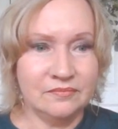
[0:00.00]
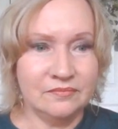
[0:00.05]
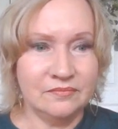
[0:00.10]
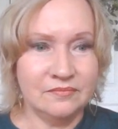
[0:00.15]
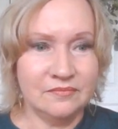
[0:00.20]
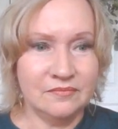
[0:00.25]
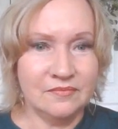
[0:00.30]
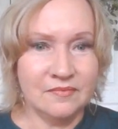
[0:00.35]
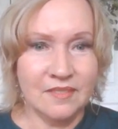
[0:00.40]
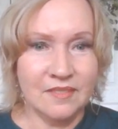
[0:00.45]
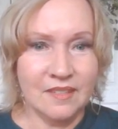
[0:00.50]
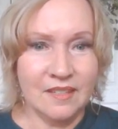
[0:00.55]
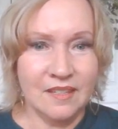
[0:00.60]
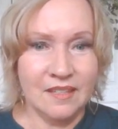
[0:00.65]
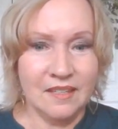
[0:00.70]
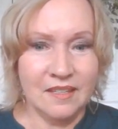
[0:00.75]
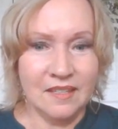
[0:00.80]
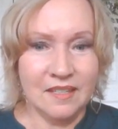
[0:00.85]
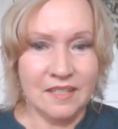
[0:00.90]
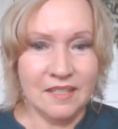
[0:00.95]

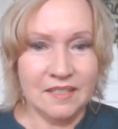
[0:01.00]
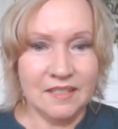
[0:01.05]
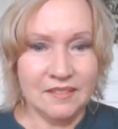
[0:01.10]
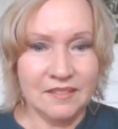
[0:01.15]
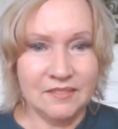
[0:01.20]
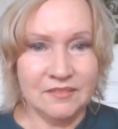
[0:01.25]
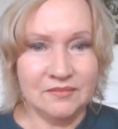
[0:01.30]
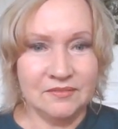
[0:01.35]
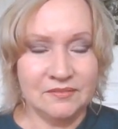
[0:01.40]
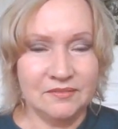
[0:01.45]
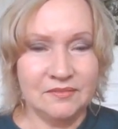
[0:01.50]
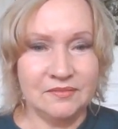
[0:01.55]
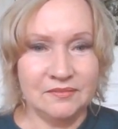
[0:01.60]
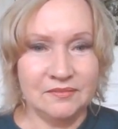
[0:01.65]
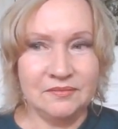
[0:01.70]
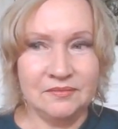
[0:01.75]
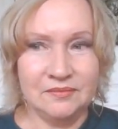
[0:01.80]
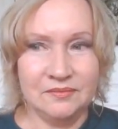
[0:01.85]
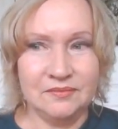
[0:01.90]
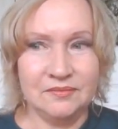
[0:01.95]

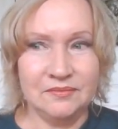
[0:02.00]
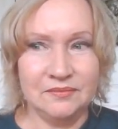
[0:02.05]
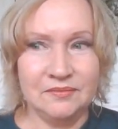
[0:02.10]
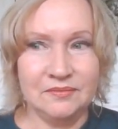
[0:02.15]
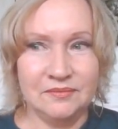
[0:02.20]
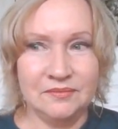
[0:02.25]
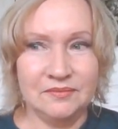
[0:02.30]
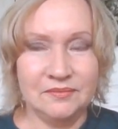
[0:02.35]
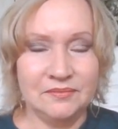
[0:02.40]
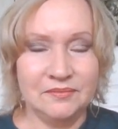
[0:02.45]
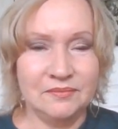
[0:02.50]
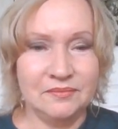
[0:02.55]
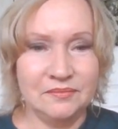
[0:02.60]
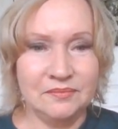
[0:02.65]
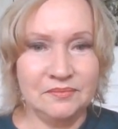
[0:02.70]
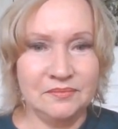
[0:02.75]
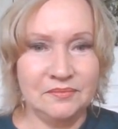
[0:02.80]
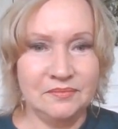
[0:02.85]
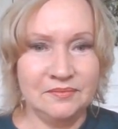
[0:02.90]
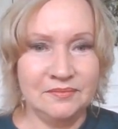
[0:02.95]

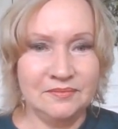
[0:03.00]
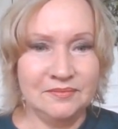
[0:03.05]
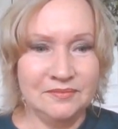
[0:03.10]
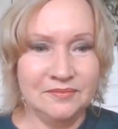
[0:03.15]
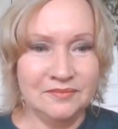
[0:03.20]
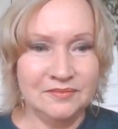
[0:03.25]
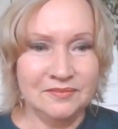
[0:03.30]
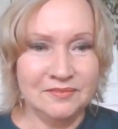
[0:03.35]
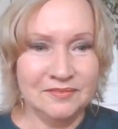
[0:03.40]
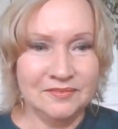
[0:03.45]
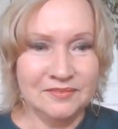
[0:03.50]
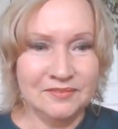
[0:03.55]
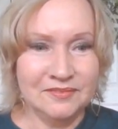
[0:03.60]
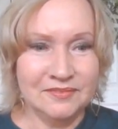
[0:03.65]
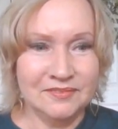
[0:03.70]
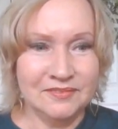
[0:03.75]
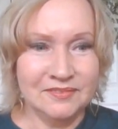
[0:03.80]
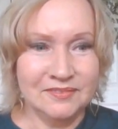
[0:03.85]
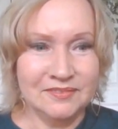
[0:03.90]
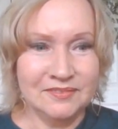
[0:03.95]

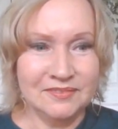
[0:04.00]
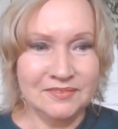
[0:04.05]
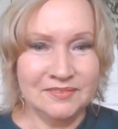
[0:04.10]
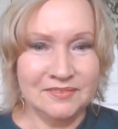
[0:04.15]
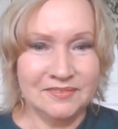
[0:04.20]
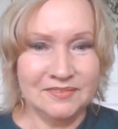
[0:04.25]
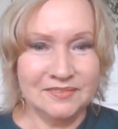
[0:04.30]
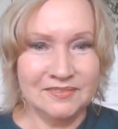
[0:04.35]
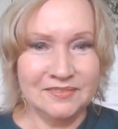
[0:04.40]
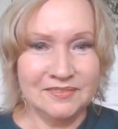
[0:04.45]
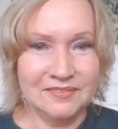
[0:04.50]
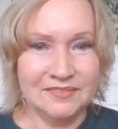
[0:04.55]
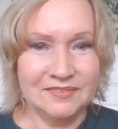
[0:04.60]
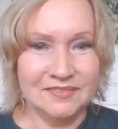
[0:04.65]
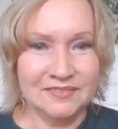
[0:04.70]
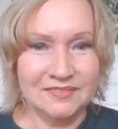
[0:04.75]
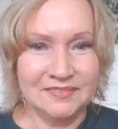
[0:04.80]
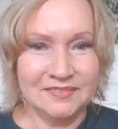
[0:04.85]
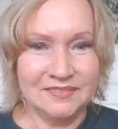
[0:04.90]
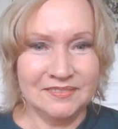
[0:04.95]

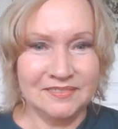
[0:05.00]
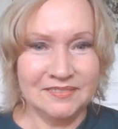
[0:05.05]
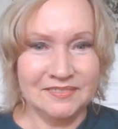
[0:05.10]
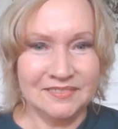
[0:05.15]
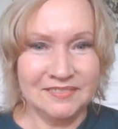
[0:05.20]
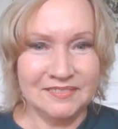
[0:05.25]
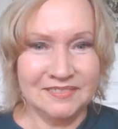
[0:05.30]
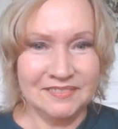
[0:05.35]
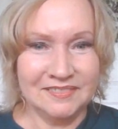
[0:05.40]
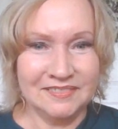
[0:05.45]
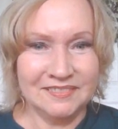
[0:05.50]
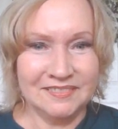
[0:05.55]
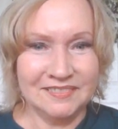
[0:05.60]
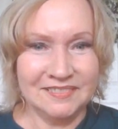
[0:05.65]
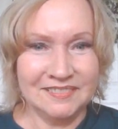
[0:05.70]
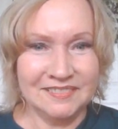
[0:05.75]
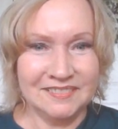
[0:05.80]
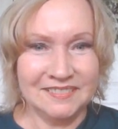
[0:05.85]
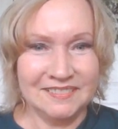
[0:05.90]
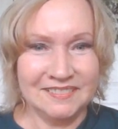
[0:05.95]

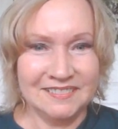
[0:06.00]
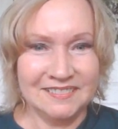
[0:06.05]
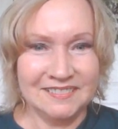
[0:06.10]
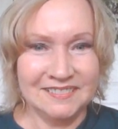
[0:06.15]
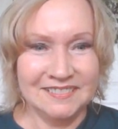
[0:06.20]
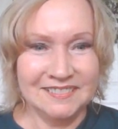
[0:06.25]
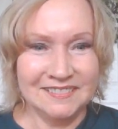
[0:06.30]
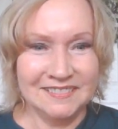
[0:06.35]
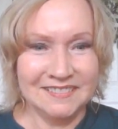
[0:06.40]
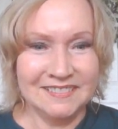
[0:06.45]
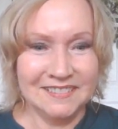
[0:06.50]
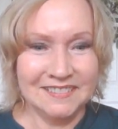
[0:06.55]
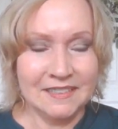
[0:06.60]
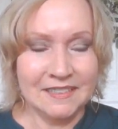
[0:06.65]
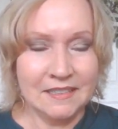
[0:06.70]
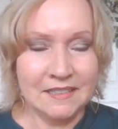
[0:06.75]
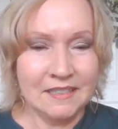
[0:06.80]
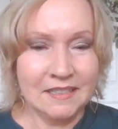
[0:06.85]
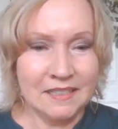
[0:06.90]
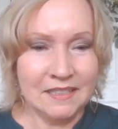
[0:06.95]

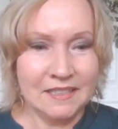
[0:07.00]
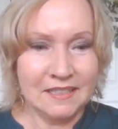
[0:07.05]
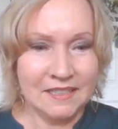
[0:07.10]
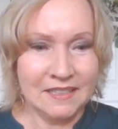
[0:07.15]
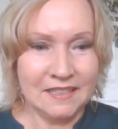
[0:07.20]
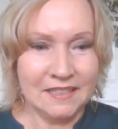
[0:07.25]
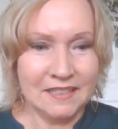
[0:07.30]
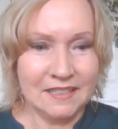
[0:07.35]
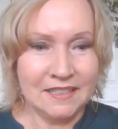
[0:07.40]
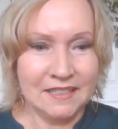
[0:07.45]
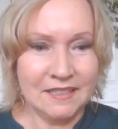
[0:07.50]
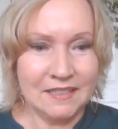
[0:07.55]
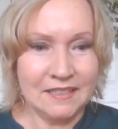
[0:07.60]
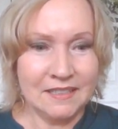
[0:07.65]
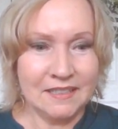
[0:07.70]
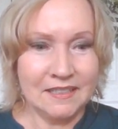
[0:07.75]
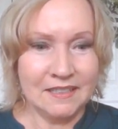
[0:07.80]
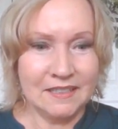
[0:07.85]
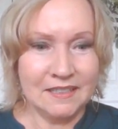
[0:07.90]
(silent)